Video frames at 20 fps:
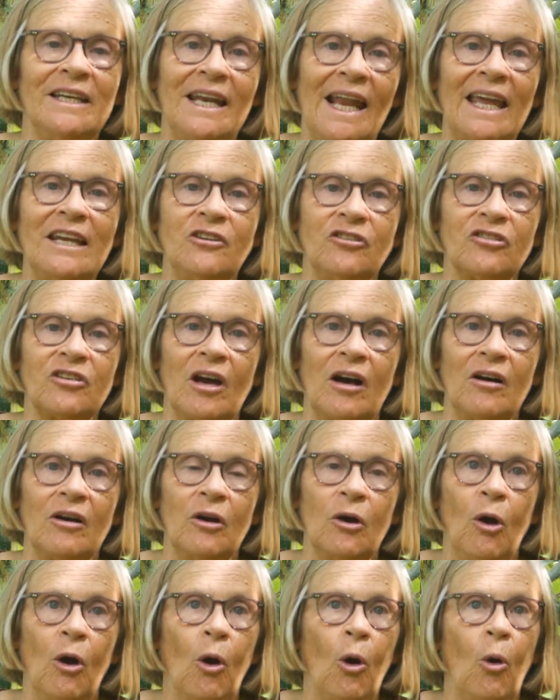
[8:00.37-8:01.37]
in nature,
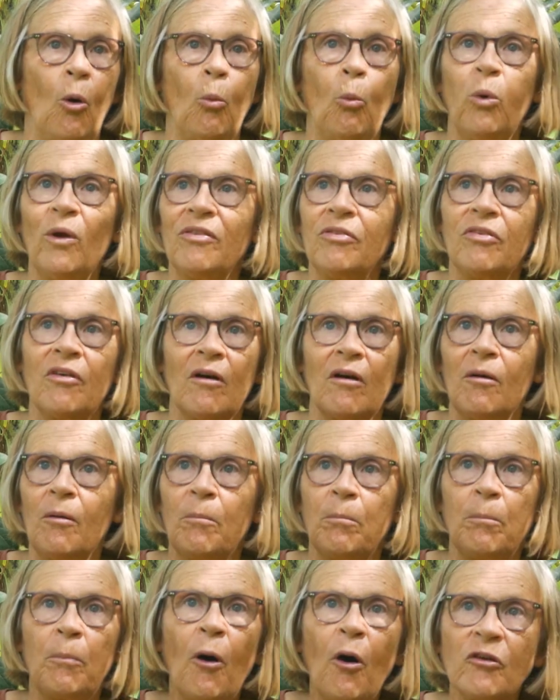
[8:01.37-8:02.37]
with
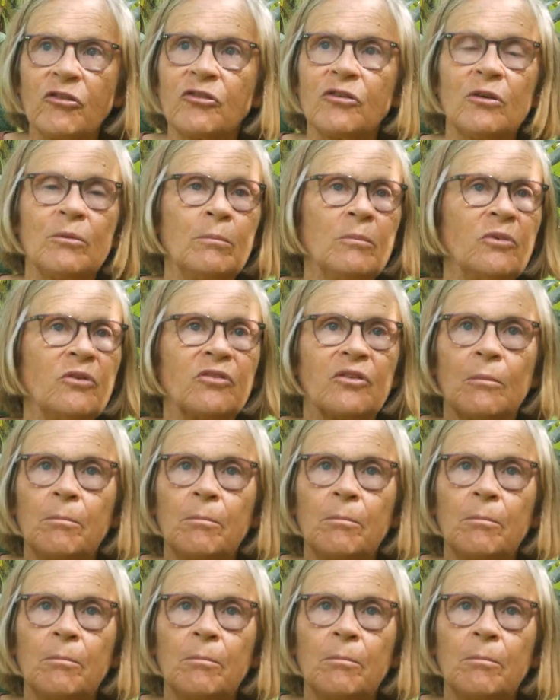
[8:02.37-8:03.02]
the possums,